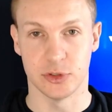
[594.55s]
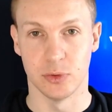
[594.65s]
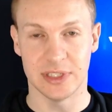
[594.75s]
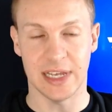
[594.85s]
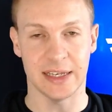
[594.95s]

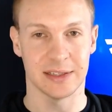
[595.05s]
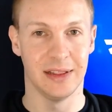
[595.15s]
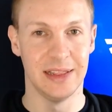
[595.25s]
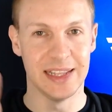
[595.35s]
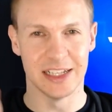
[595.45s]
Don't test
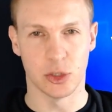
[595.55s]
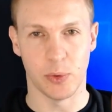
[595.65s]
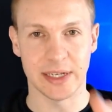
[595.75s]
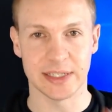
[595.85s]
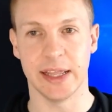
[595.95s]
little
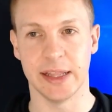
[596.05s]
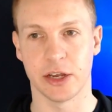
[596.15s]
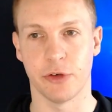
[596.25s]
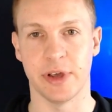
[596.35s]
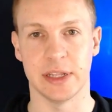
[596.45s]
tweaks in the
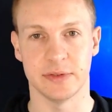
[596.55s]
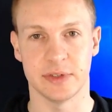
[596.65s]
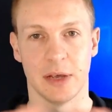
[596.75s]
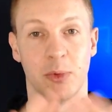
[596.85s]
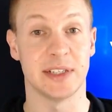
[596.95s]
creatives.
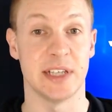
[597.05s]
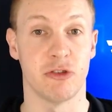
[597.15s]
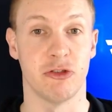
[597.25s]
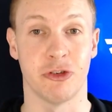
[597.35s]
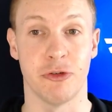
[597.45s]
And when I say
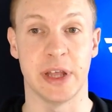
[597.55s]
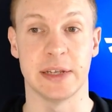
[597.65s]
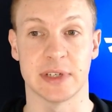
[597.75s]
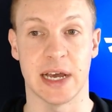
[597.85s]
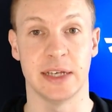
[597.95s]

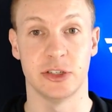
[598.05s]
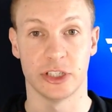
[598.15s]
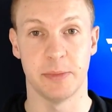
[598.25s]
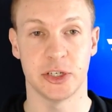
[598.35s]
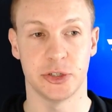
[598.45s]
creatives, guys, just to
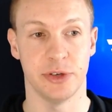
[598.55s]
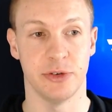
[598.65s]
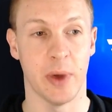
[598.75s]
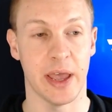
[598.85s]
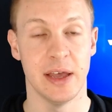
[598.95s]
make sure you're
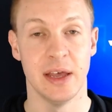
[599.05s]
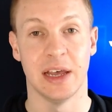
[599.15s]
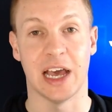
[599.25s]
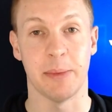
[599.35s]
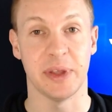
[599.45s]
aware,
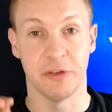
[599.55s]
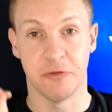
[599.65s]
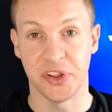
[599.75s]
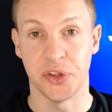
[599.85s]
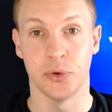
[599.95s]
I mean the
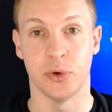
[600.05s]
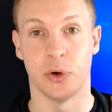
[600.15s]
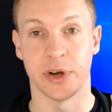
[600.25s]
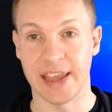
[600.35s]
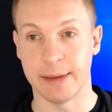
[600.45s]
video or
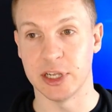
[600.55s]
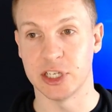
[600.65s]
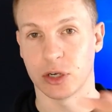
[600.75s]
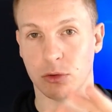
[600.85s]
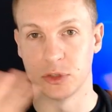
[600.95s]
the image
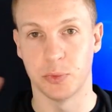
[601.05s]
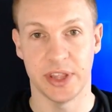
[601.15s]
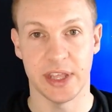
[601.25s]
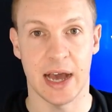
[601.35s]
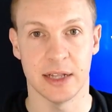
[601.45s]
that goes with
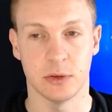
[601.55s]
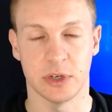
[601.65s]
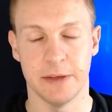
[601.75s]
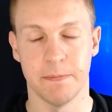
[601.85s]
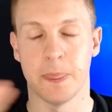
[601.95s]
the ad,
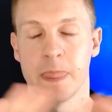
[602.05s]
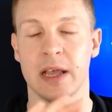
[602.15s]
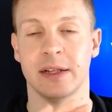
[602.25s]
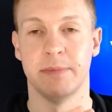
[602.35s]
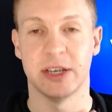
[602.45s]
okay?
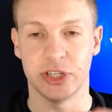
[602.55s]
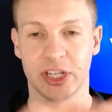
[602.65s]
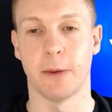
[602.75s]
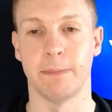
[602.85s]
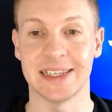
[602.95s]
Make sure they're
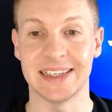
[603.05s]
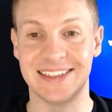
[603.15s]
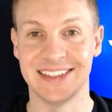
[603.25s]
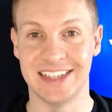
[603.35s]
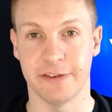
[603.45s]
completely
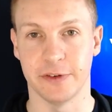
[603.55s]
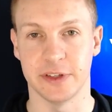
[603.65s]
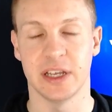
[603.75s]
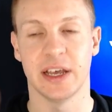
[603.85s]
different.